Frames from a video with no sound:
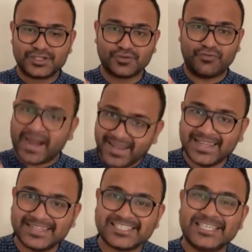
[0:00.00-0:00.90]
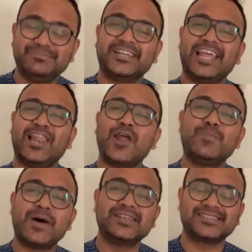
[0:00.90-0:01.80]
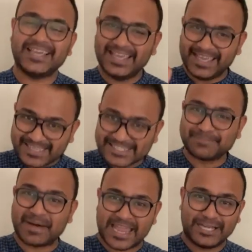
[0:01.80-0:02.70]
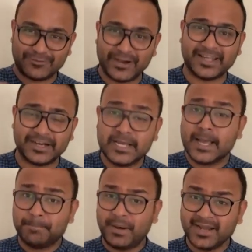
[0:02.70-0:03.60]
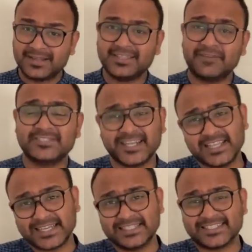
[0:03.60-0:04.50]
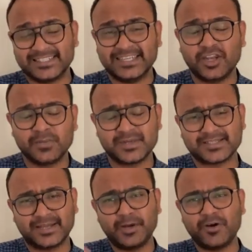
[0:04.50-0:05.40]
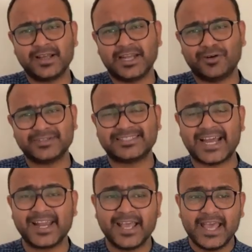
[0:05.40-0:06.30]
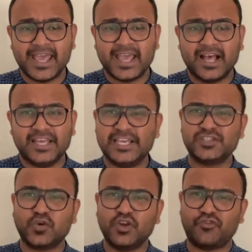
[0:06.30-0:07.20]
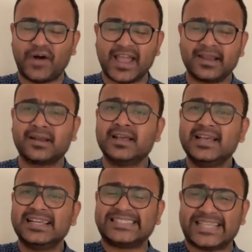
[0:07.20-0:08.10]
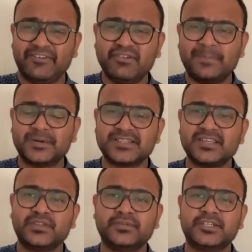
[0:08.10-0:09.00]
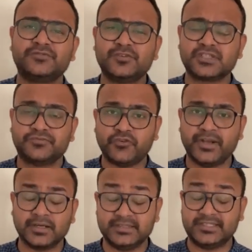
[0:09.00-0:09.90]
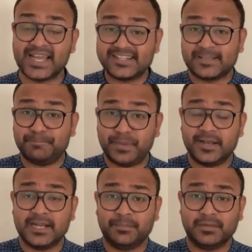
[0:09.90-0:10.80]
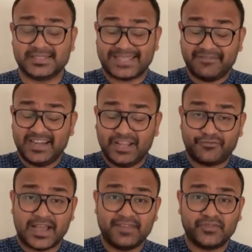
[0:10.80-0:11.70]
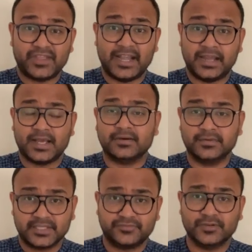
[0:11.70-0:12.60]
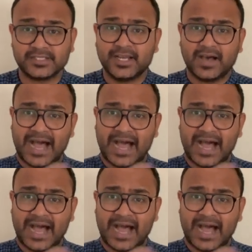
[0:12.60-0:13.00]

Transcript: So finally, it seems that Elon Musk is buying Twitter. But there was another concern. Elon Musk somehow announced that he's going to fire 75% of the workforce of Twitter. That's a big number, 75% of the entire workforce.